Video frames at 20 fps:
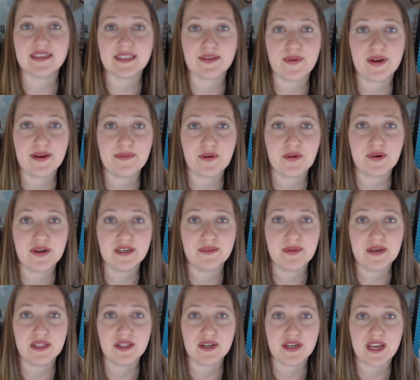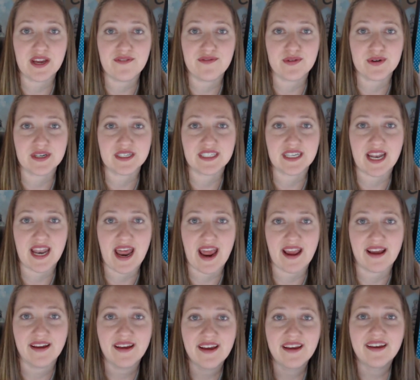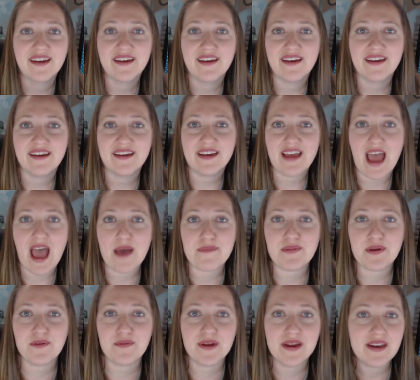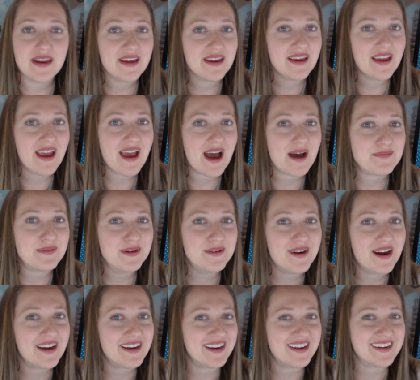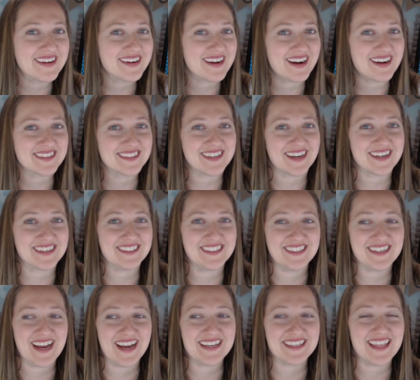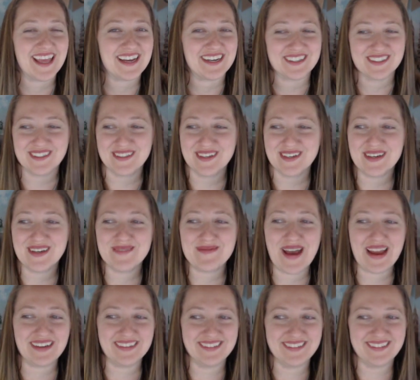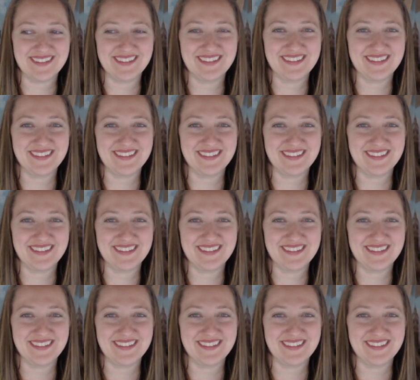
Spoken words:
is what I'm going to be looking for today. Happy reading, happy writing. I'll talk to you guys later. Goodbye.